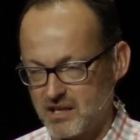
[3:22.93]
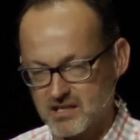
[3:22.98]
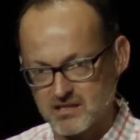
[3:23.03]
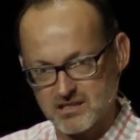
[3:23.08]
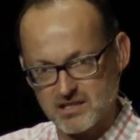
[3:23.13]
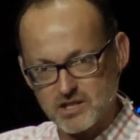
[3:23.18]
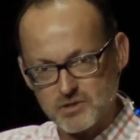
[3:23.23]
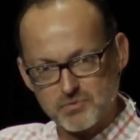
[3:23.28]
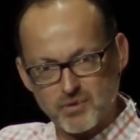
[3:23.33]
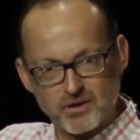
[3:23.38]
Because
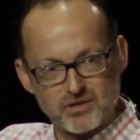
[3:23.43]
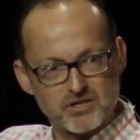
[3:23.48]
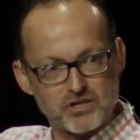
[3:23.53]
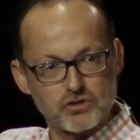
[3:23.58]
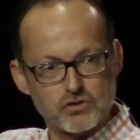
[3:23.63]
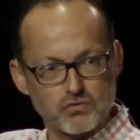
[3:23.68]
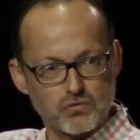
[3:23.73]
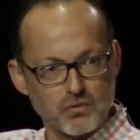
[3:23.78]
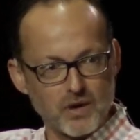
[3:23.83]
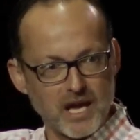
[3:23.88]
this
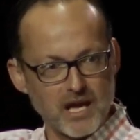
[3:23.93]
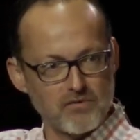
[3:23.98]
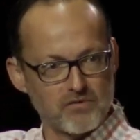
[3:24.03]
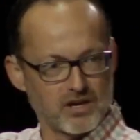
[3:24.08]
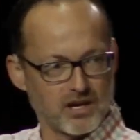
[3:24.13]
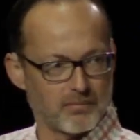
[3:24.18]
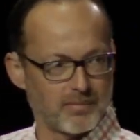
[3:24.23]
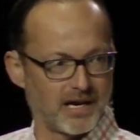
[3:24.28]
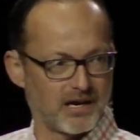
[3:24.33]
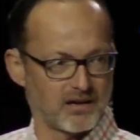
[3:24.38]
person's
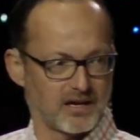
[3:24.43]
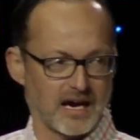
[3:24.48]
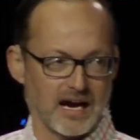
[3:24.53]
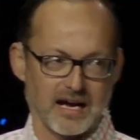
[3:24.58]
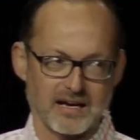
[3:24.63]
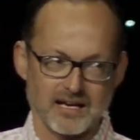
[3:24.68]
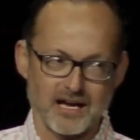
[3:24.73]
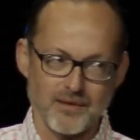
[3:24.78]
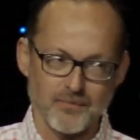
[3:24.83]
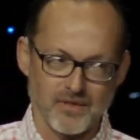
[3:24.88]
raving about
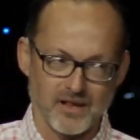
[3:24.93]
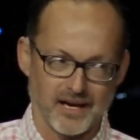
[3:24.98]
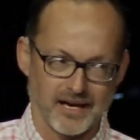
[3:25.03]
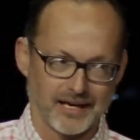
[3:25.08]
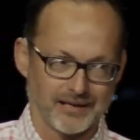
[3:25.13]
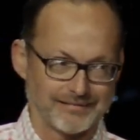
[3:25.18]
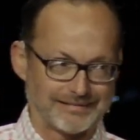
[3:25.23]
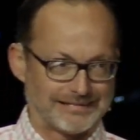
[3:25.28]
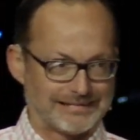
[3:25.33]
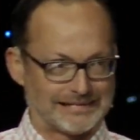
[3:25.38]
God, and I'm
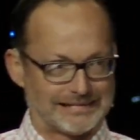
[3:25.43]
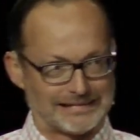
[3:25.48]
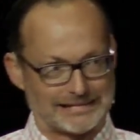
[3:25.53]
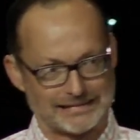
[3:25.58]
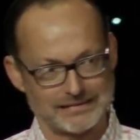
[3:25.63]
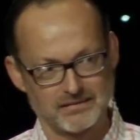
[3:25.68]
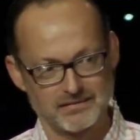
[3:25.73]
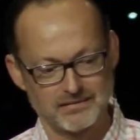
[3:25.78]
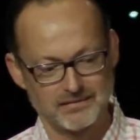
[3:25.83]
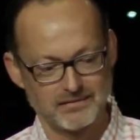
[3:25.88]
like, eh,